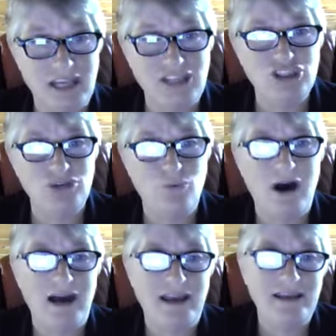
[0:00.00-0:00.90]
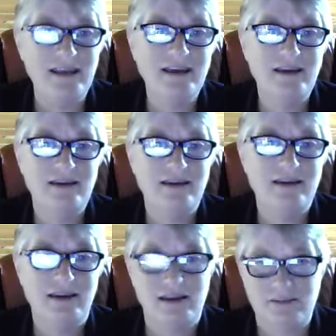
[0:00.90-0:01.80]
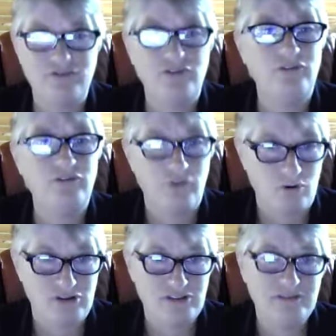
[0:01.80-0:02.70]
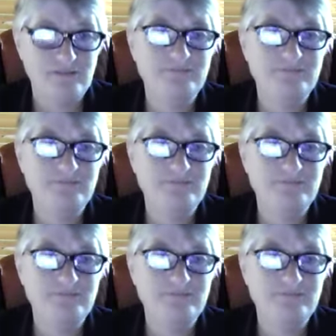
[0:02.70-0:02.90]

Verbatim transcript: nationwide and in full force.